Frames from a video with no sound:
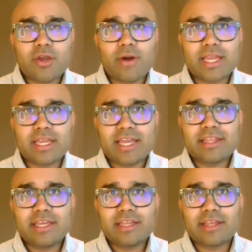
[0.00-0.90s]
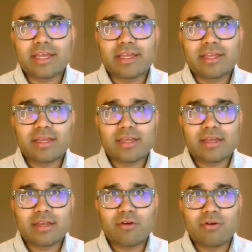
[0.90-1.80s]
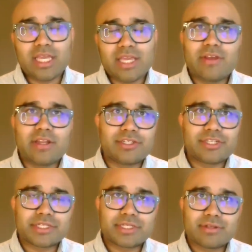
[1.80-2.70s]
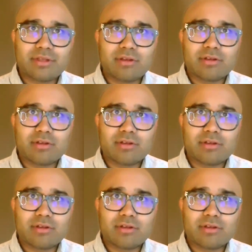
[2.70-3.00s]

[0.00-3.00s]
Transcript: I think that even just